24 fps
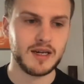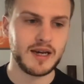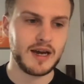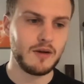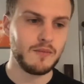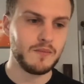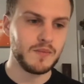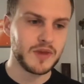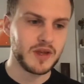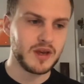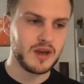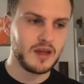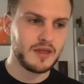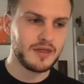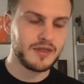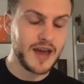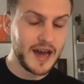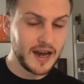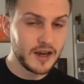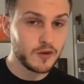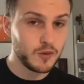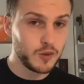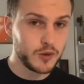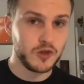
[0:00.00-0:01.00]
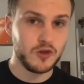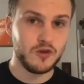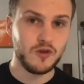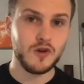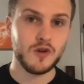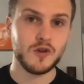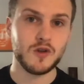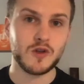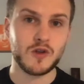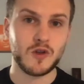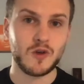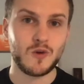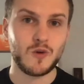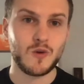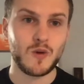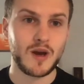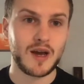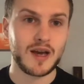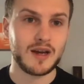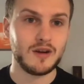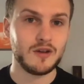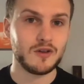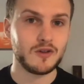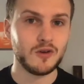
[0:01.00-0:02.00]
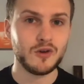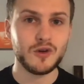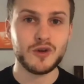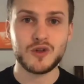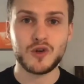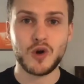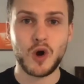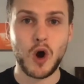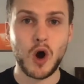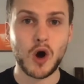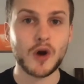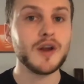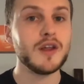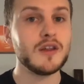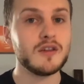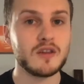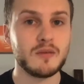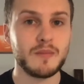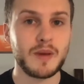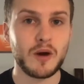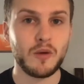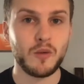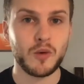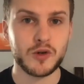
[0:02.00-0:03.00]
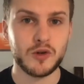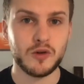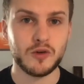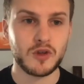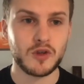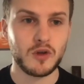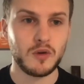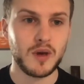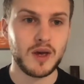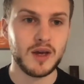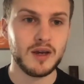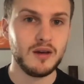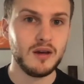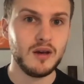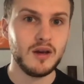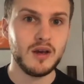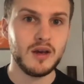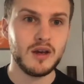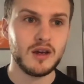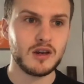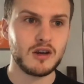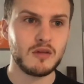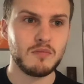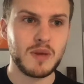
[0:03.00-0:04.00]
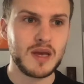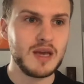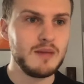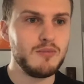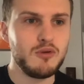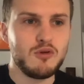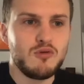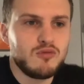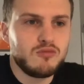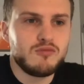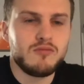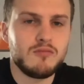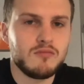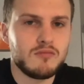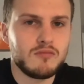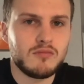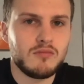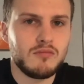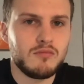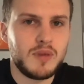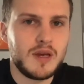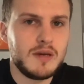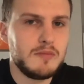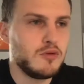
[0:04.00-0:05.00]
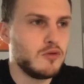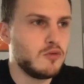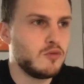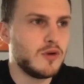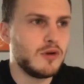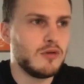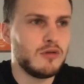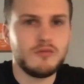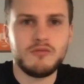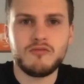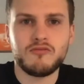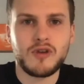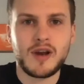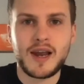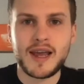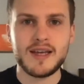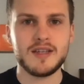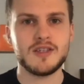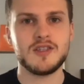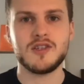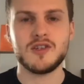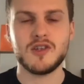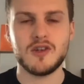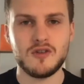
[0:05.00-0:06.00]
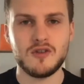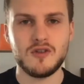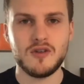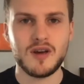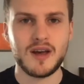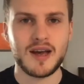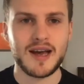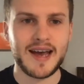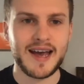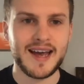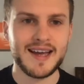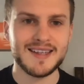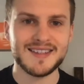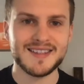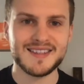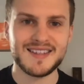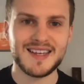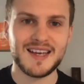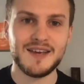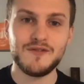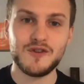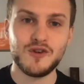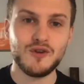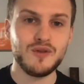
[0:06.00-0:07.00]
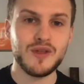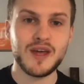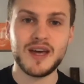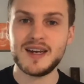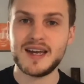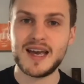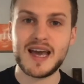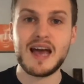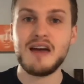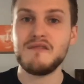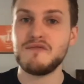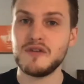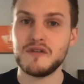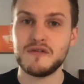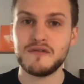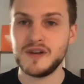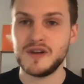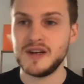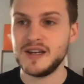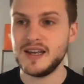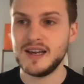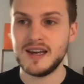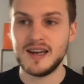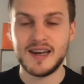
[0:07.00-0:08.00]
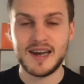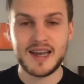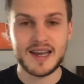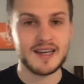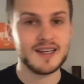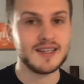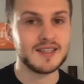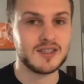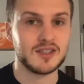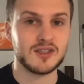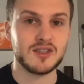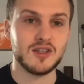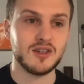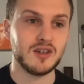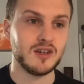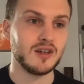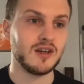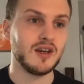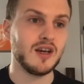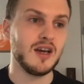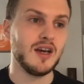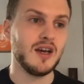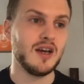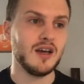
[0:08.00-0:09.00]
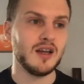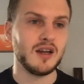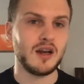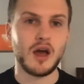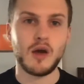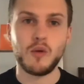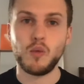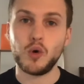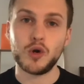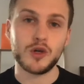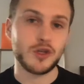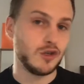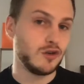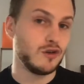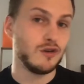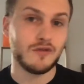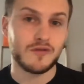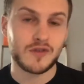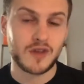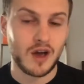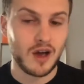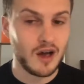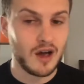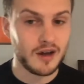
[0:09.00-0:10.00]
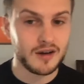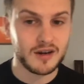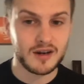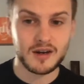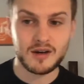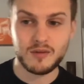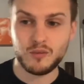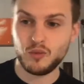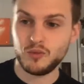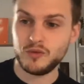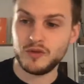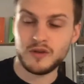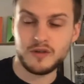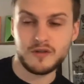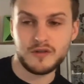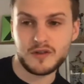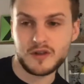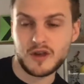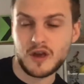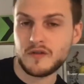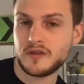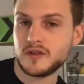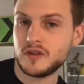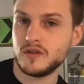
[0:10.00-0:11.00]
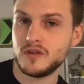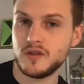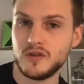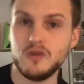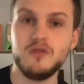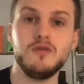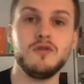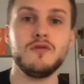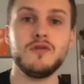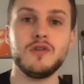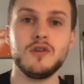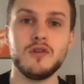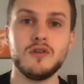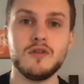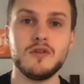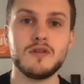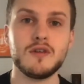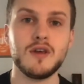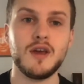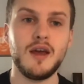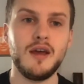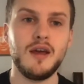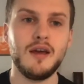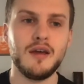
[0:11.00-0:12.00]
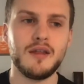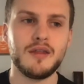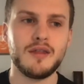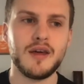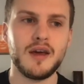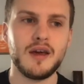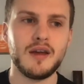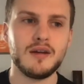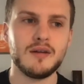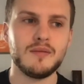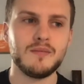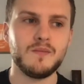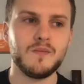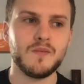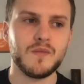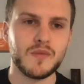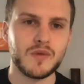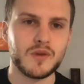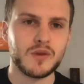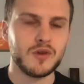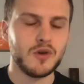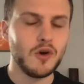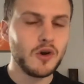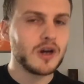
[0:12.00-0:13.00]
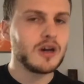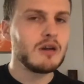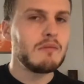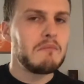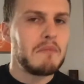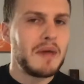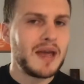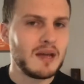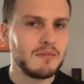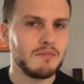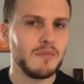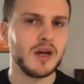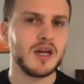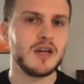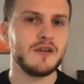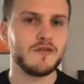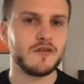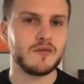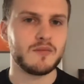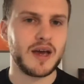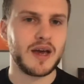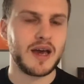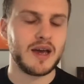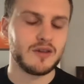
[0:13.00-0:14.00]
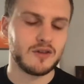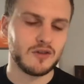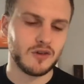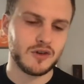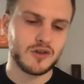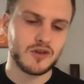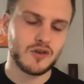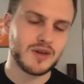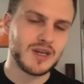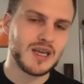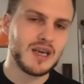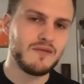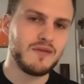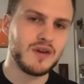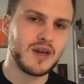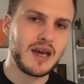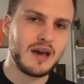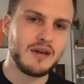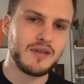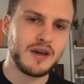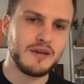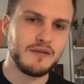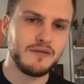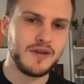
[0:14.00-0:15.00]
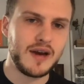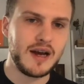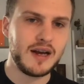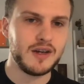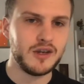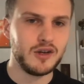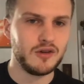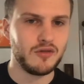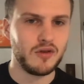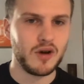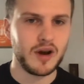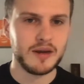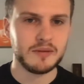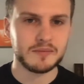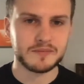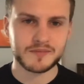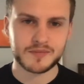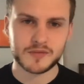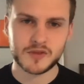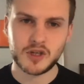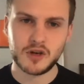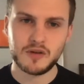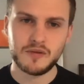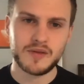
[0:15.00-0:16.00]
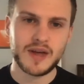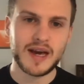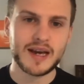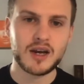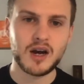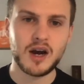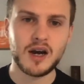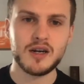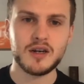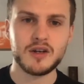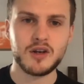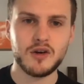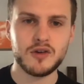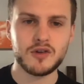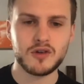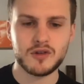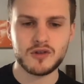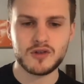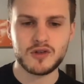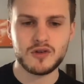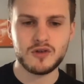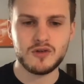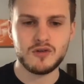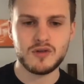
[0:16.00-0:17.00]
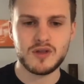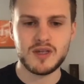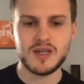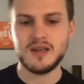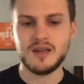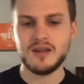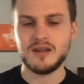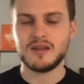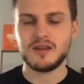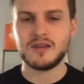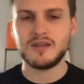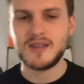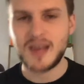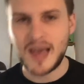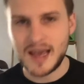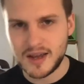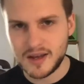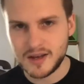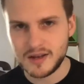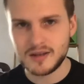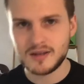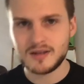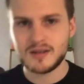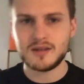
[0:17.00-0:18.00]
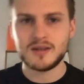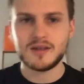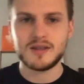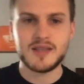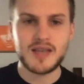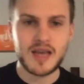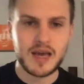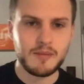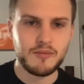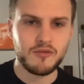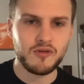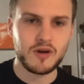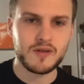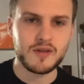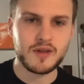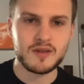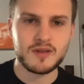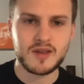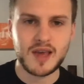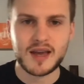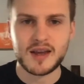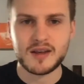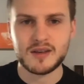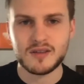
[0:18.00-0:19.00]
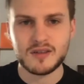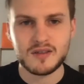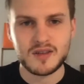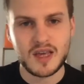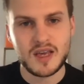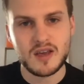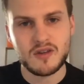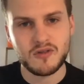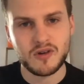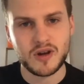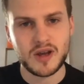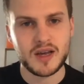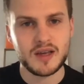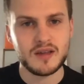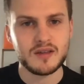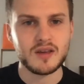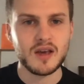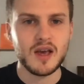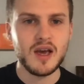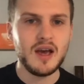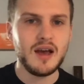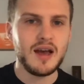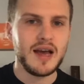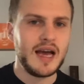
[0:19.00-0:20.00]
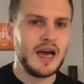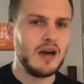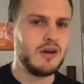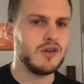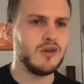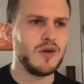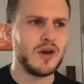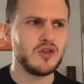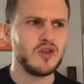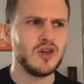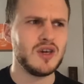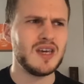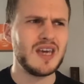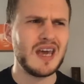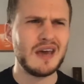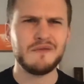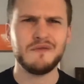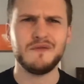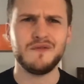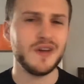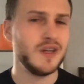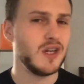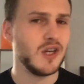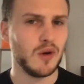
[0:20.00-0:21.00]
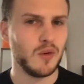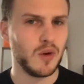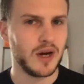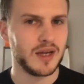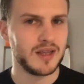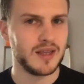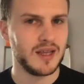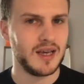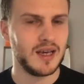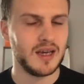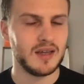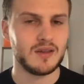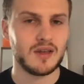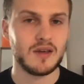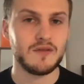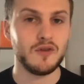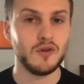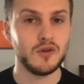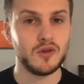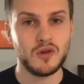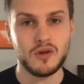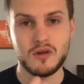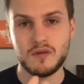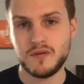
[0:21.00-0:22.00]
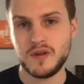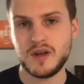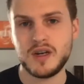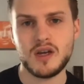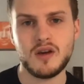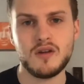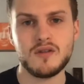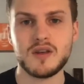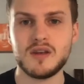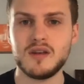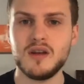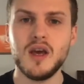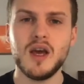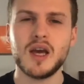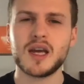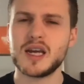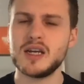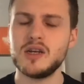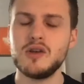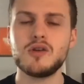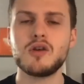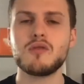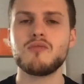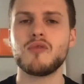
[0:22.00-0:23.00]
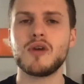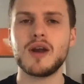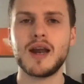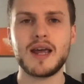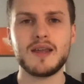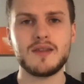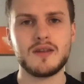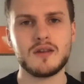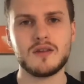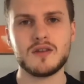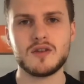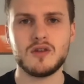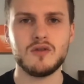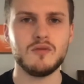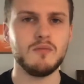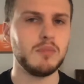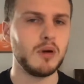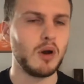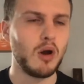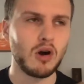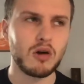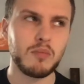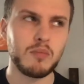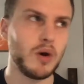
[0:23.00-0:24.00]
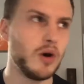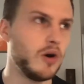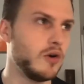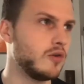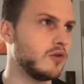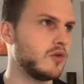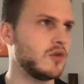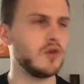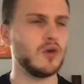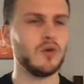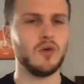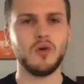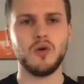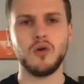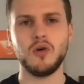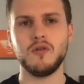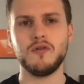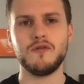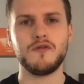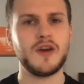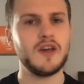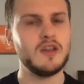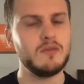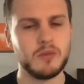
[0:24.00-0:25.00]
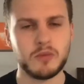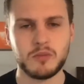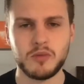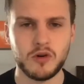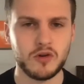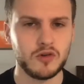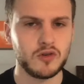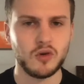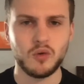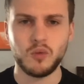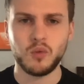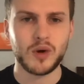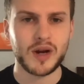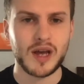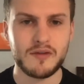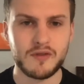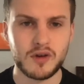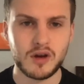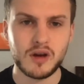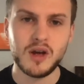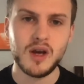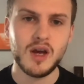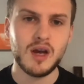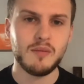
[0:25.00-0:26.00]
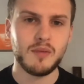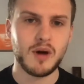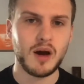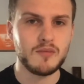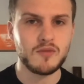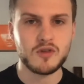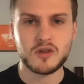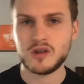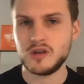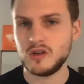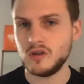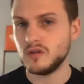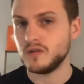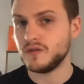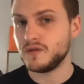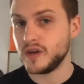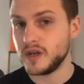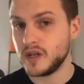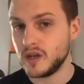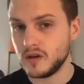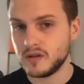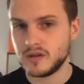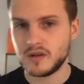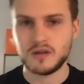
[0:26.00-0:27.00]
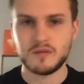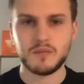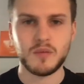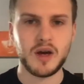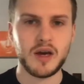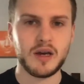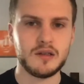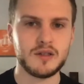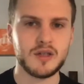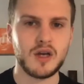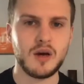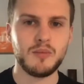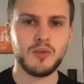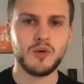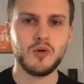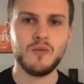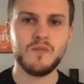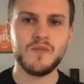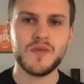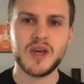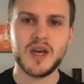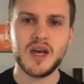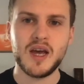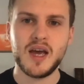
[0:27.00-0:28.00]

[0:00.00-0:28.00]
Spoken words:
Now, that's what you can do. And as long as you're honest about what you're doing, you know, people will relate to you. And if you then have affiliate links to like what you've done and the services you've used, then you're going to make money from that as long as you're giving out that value, right? So that kind of goes on to the second tip, right? The second secret is how you actually get video ideas if you're doing videos. And again, you can relate this to blog posts or Facebook posts or whatever, but I'm just going to use videos as my example.